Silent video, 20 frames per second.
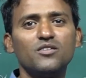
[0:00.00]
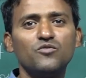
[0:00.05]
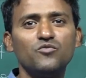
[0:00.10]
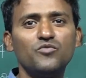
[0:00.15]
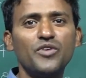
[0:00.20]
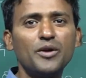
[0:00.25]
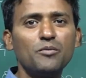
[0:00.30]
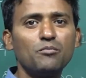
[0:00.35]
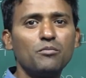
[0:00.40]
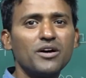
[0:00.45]

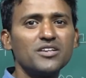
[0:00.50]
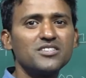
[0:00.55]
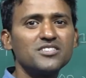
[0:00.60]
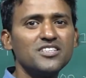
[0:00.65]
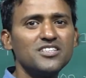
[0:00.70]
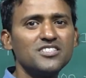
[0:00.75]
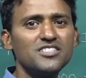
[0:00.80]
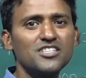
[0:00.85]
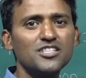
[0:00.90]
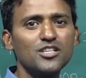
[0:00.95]
When bus
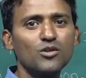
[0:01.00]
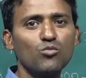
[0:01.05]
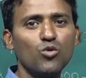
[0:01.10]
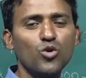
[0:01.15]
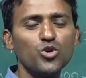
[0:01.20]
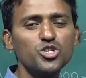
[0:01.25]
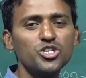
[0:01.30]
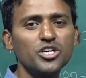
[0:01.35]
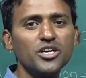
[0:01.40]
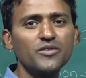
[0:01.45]
is in the
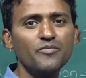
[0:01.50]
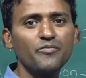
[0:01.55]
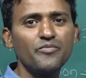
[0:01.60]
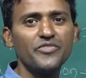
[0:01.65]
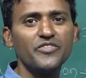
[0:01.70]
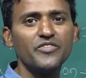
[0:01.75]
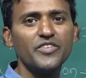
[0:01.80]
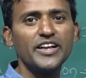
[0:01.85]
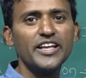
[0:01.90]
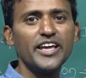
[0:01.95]

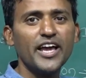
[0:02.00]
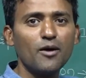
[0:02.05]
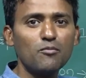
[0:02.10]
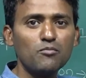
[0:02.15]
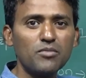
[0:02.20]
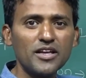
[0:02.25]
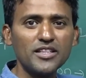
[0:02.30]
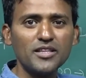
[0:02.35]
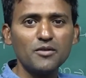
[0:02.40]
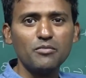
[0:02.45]
motion, when you
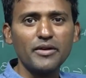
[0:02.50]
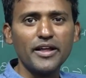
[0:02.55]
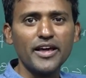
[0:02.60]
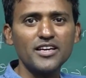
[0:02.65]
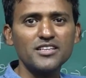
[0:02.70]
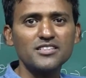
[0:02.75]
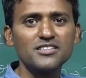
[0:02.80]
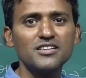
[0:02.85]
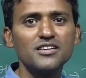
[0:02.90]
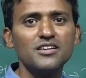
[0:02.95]
apply the
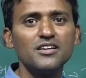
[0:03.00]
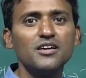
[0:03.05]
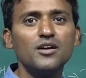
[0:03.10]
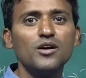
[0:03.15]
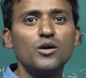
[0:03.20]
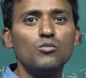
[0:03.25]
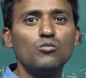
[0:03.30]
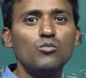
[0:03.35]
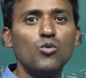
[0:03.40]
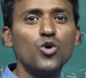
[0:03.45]
brakes,
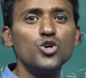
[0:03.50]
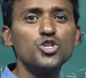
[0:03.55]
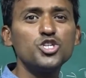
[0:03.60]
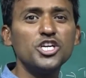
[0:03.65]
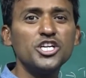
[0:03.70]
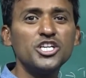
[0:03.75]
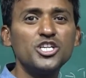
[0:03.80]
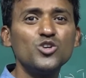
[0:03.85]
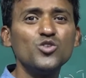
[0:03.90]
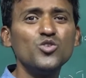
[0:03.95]

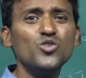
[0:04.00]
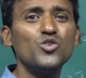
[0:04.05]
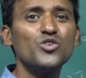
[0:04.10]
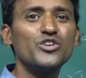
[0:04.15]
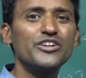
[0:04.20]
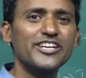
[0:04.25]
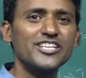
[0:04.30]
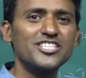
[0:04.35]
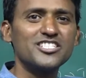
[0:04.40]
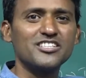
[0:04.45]
motion to
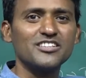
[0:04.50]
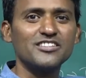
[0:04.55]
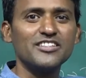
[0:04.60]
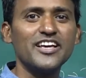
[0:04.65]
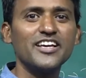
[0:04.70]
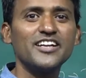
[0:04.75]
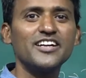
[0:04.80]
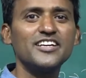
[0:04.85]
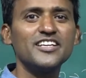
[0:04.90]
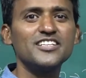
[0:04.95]
rest,
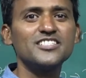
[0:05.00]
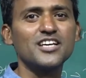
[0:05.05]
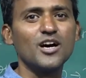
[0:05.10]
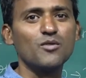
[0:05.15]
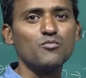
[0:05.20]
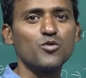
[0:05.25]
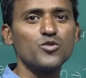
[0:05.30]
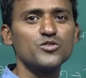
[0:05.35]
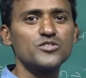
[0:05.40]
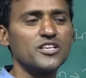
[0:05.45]
there it is
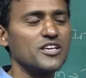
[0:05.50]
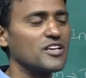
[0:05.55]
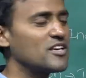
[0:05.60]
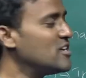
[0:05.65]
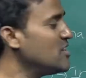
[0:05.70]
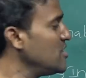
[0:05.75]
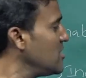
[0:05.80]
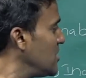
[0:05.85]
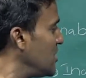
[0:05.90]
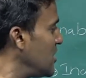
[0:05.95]
opposing.
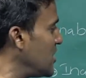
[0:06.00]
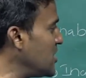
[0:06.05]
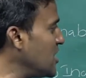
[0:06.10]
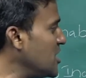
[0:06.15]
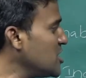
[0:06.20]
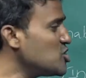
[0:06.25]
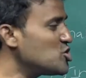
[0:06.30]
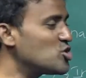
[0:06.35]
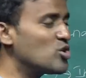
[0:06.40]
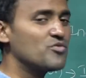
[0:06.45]

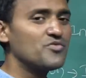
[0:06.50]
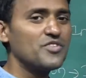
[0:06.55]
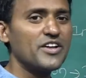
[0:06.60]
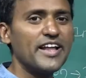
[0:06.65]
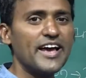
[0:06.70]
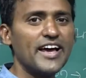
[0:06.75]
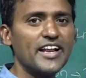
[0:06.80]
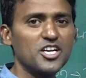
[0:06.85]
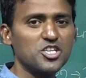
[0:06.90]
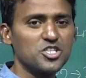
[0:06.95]
Inertia of the
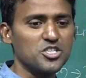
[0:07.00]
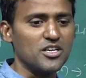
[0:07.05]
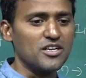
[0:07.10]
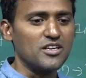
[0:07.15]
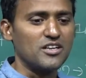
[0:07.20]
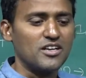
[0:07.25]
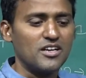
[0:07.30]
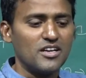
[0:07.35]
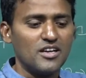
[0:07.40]
direction,